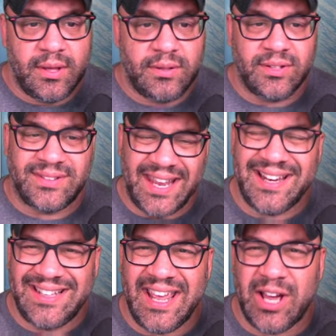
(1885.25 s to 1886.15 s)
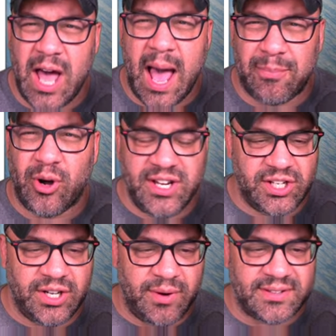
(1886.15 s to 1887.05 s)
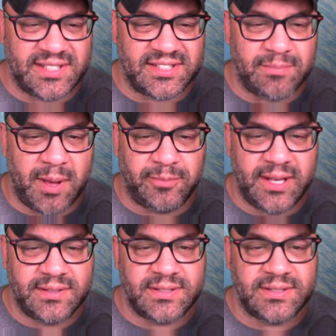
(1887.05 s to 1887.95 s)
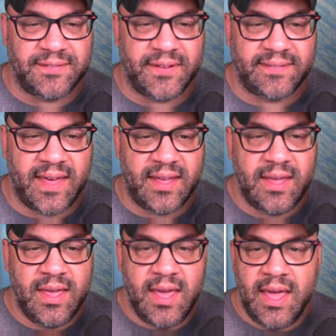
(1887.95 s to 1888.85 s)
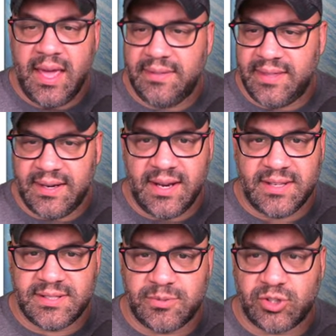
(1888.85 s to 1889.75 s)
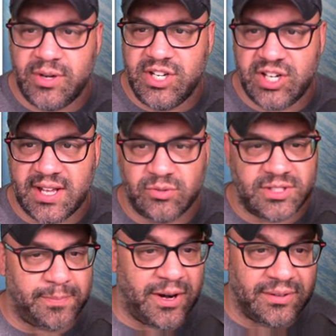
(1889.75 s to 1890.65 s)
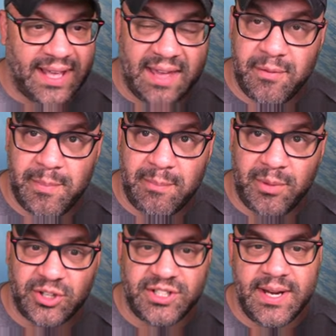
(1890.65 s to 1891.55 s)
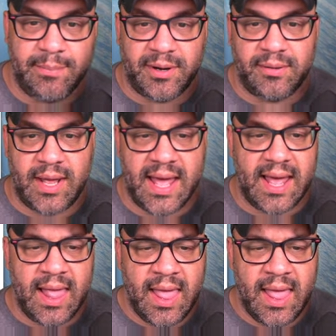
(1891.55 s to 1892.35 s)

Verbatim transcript: the day-to-day operation around system updates and stuff like that and then uh, some screenshots which apparently haven't been merged yet but uh,